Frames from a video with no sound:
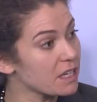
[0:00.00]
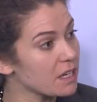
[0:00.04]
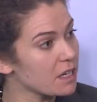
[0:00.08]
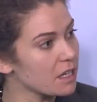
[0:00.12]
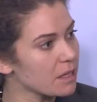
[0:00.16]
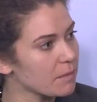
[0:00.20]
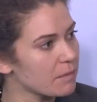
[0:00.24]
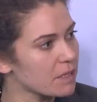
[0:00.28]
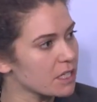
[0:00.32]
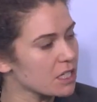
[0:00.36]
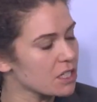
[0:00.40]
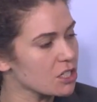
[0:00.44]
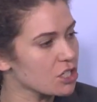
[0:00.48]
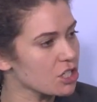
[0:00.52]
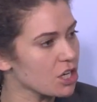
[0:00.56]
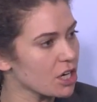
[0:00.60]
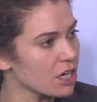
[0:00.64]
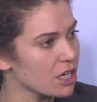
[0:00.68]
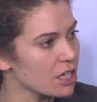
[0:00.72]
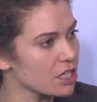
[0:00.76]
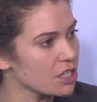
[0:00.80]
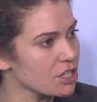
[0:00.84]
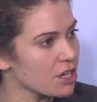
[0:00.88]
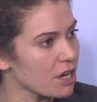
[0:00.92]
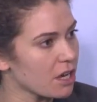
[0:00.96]
I'm in
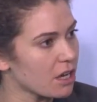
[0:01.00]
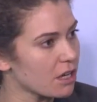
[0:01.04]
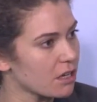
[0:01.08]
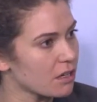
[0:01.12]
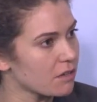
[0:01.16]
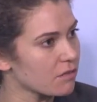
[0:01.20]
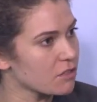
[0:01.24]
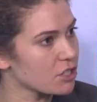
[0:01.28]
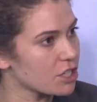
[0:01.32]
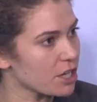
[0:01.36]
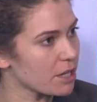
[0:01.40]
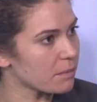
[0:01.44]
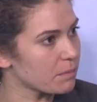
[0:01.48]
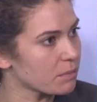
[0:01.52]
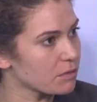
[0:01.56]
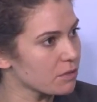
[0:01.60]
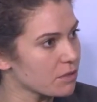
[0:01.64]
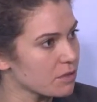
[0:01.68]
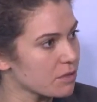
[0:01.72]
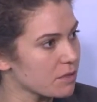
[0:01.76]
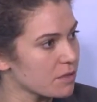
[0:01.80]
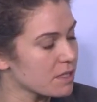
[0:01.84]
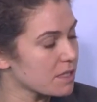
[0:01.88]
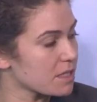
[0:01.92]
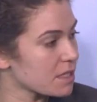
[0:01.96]
charge of
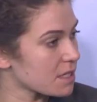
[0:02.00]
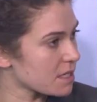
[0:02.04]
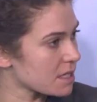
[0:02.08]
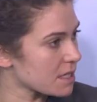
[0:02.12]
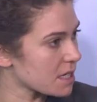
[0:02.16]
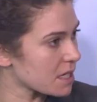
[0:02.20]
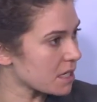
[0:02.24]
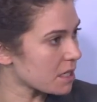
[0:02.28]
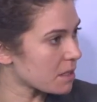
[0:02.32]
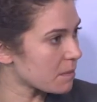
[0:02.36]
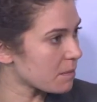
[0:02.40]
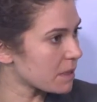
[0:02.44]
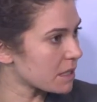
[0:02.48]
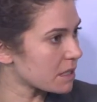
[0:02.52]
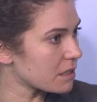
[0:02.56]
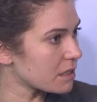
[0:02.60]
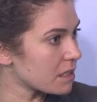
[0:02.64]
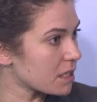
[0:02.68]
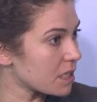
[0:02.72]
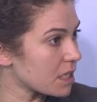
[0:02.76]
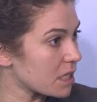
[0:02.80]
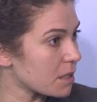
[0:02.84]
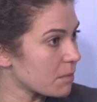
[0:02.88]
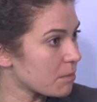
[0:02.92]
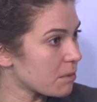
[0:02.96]
JetBlue's
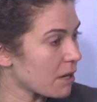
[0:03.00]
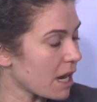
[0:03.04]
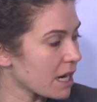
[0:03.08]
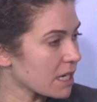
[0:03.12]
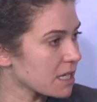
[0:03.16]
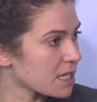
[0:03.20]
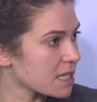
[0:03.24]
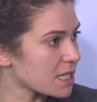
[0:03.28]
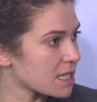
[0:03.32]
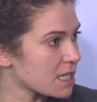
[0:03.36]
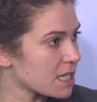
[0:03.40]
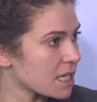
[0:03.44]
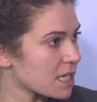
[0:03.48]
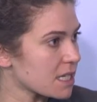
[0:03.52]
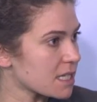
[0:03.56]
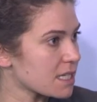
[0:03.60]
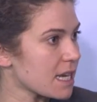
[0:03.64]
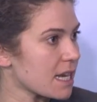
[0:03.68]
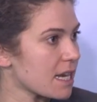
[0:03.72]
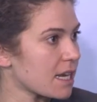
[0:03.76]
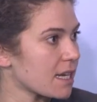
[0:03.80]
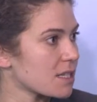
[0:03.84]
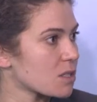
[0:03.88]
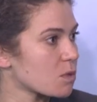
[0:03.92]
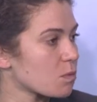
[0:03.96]
sustainability practices,
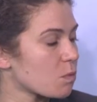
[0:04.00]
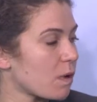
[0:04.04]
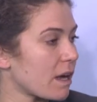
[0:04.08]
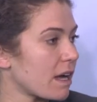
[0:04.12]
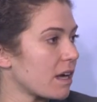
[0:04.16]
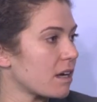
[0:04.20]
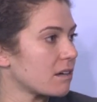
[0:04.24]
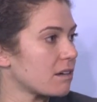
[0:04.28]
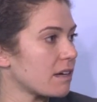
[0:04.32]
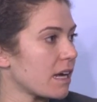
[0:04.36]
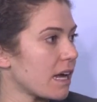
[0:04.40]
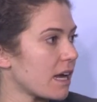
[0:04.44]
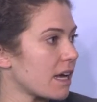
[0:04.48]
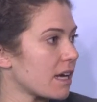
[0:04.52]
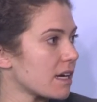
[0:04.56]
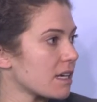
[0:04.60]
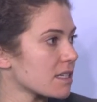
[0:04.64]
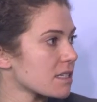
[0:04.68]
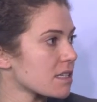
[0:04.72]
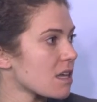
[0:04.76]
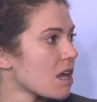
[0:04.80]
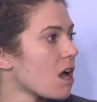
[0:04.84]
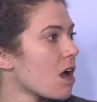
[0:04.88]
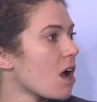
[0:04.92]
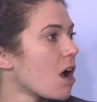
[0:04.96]
as well
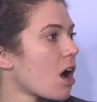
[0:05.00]
as